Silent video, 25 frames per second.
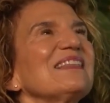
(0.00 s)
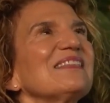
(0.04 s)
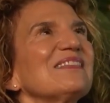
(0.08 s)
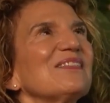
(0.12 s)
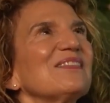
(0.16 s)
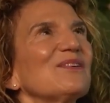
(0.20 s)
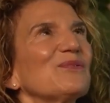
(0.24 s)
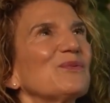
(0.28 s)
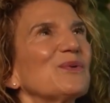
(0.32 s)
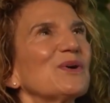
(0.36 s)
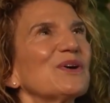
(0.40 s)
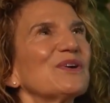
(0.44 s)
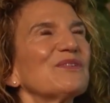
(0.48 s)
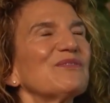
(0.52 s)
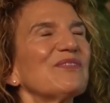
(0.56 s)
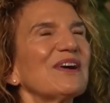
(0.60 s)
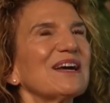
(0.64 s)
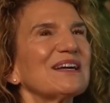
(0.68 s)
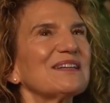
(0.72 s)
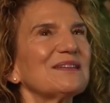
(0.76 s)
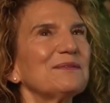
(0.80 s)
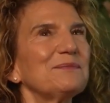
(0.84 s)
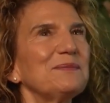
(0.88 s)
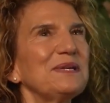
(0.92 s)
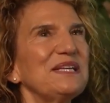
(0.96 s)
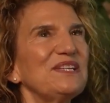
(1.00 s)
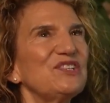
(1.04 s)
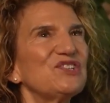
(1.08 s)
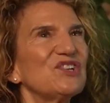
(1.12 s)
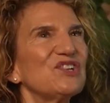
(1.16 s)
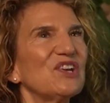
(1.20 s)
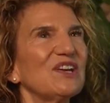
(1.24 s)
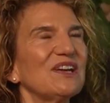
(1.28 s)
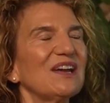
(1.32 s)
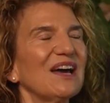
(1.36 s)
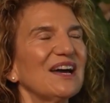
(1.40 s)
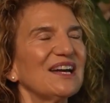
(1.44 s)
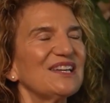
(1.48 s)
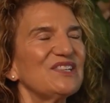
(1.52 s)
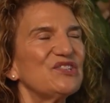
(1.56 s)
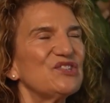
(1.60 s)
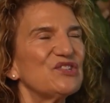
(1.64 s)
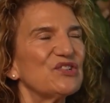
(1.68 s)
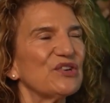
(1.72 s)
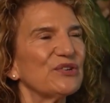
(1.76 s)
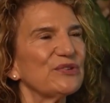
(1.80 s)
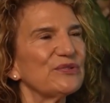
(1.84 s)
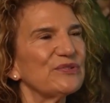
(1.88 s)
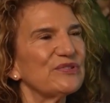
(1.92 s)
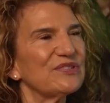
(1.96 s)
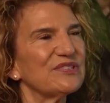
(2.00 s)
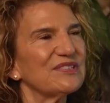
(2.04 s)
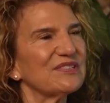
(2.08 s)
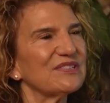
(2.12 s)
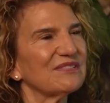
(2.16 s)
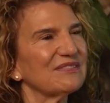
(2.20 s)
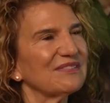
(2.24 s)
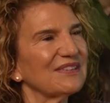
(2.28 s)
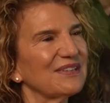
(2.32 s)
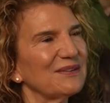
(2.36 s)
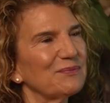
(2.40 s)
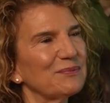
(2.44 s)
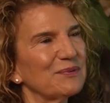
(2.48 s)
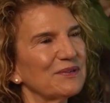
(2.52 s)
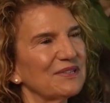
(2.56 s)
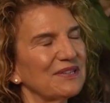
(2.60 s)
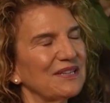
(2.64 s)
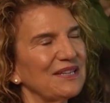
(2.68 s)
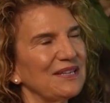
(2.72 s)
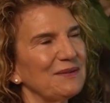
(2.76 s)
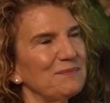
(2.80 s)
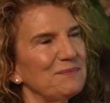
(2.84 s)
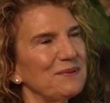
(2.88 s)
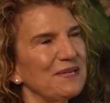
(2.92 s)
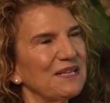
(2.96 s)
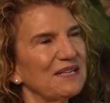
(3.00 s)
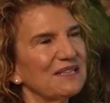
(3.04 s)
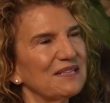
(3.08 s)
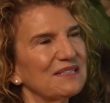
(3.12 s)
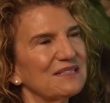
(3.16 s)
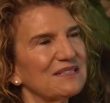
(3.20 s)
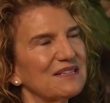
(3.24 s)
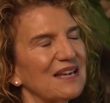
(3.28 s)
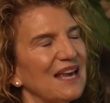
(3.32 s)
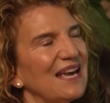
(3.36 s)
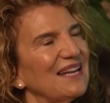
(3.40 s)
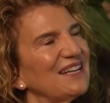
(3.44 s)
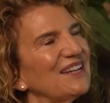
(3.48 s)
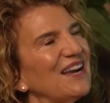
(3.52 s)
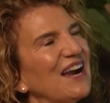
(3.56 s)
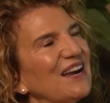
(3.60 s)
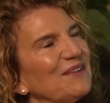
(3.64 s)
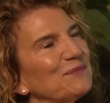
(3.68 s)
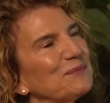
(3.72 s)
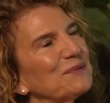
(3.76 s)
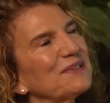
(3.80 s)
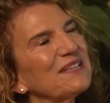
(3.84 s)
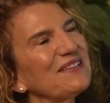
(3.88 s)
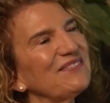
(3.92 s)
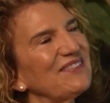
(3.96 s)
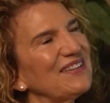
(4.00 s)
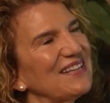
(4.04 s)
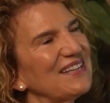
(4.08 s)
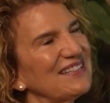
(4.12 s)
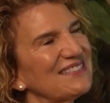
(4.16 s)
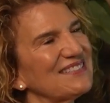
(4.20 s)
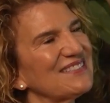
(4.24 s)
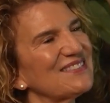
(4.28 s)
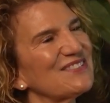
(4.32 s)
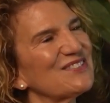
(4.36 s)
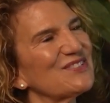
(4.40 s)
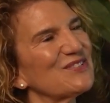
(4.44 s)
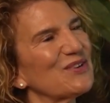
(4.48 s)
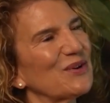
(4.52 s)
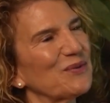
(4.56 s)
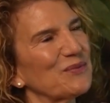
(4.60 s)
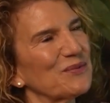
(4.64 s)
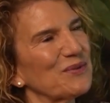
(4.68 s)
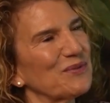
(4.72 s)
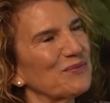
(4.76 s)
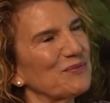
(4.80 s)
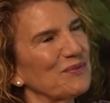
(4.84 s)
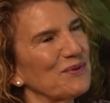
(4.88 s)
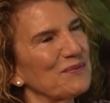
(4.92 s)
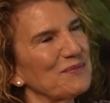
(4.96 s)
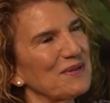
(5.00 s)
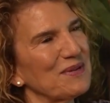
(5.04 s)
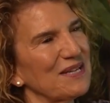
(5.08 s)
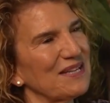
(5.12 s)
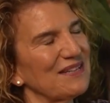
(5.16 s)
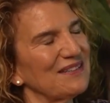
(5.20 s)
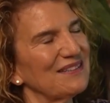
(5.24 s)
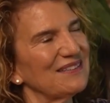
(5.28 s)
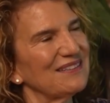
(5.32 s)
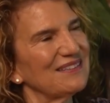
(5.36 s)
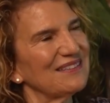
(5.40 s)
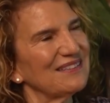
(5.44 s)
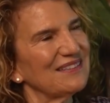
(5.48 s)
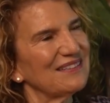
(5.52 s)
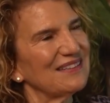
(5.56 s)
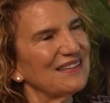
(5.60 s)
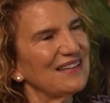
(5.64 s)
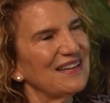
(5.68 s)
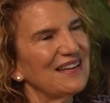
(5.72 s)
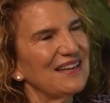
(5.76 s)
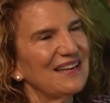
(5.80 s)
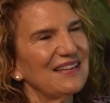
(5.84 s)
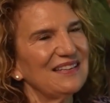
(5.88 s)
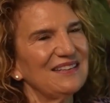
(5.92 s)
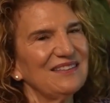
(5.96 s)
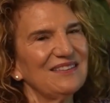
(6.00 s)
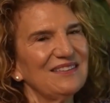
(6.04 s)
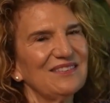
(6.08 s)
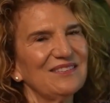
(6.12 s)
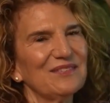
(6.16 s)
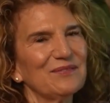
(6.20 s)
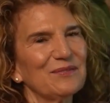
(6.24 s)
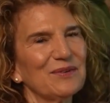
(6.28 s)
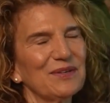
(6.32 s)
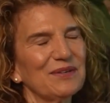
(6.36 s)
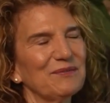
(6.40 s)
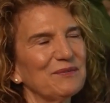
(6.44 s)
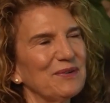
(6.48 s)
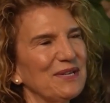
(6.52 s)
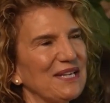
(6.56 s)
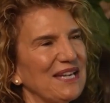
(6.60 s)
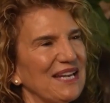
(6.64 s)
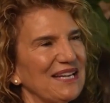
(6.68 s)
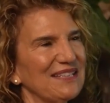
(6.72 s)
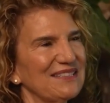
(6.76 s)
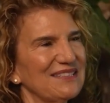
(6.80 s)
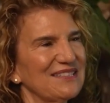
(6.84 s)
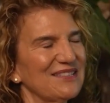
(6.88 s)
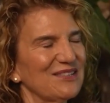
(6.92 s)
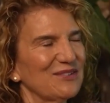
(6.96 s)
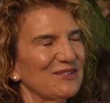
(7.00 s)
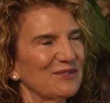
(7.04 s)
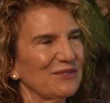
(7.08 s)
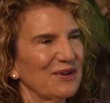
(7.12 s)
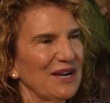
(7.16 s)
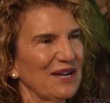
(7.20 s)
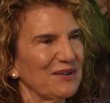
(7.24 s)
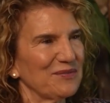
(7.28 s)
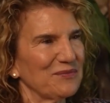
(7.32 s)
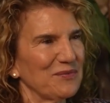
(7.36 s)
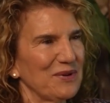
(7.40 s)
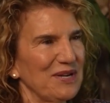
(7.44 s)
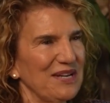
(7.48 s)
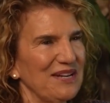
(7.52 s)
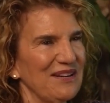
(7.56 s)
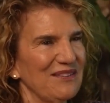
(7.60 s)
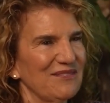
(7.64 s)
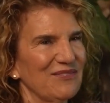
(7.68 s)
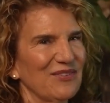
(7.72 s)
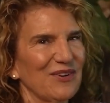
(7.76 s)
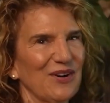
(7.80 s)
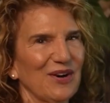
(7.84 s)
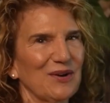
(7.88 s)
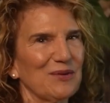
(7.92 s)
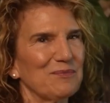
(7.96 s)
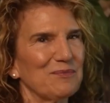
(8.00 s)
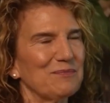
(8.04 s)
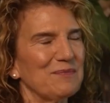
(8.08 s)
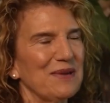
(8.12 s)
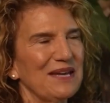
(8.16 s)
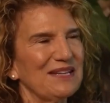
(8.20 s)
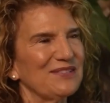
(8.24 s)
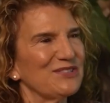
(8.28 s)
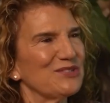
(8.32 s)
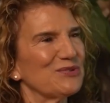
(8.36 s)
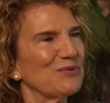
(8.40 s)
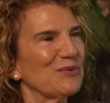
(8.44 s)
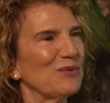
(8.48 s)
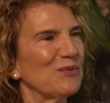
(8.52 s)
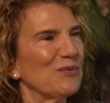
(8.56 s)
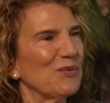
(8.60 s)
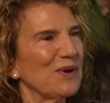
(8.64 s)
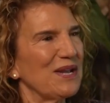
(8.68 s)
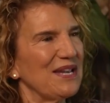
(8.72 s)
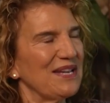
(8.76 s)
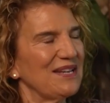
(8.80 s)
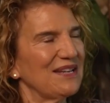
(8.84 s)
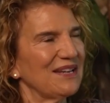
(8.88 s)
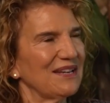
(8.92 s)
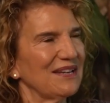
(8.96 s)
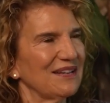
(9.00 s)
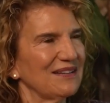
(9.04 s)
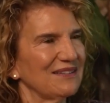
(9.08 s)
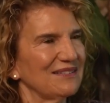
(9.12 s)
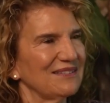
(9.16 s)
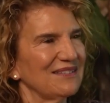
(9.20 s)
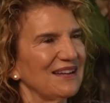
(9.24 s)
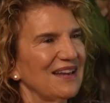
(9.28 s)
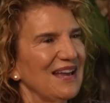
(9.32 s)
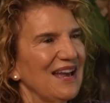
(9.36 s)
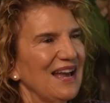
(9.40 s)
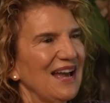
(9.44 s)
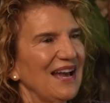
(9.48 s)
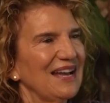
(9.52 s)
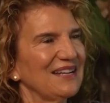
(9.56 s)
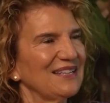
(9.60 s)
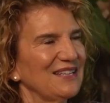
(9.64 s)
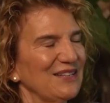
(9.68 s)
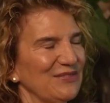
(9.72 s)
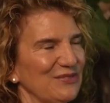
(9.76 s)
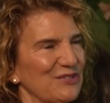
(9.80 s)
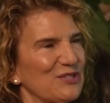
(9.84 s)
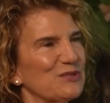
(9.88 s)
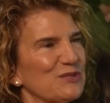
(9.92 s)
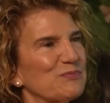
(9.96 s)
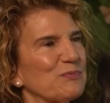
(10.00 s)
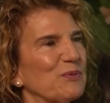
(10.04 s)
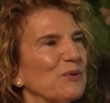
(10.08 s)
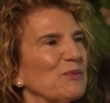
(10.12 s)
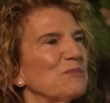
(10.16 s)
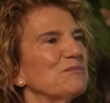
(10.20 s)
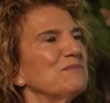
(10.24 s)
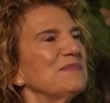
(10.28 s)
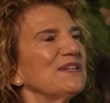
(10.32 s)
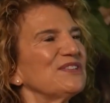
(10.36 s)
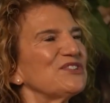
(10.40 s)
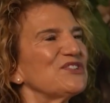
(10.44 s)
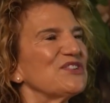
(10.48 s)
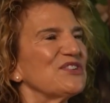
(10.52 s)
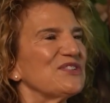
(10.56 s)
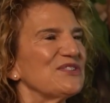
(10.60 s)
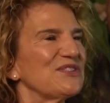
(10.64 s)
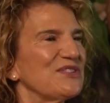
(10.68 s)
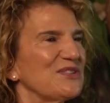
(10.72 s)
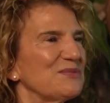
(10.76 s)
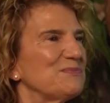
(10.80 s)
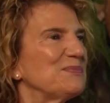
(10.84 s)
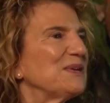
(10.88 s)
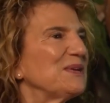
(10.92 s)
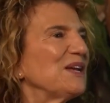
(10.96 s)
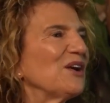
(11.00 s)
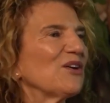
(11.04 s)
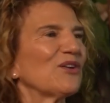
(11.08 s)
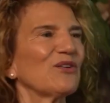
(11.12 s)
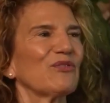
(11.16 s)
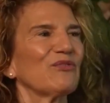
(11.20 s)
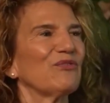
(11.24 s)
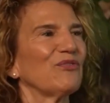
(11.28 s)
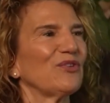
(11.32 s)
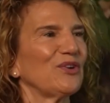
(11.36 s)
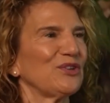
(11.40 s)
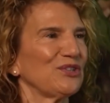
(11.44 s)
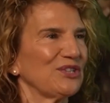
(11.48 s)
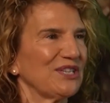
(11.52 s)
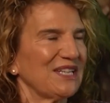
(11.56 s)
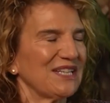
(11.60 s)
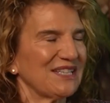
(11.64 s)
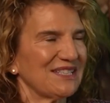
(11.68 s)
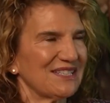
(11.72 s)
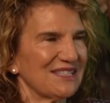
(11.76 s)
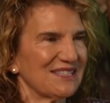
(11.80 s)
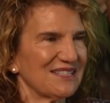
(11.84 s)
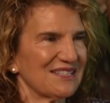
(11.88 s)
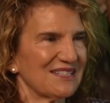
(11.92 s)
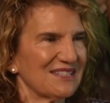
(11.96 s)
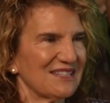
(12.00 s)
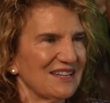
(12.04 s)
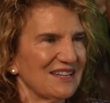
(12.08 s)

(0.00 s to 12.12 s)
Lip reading: the word reclamation I chose deliberately because, and I believe it has to start with women. We can't sit around waiting for our men to awaken and give us permission to be our fullness.